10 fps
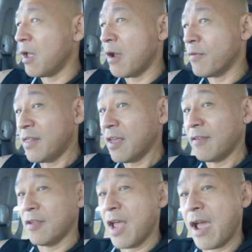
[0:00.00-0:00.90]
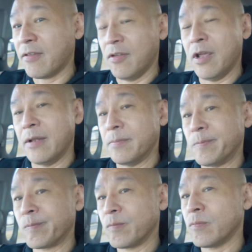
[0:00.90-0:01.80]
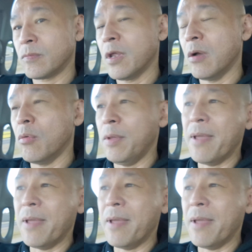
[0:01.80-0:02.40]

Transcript: everything's an accident. We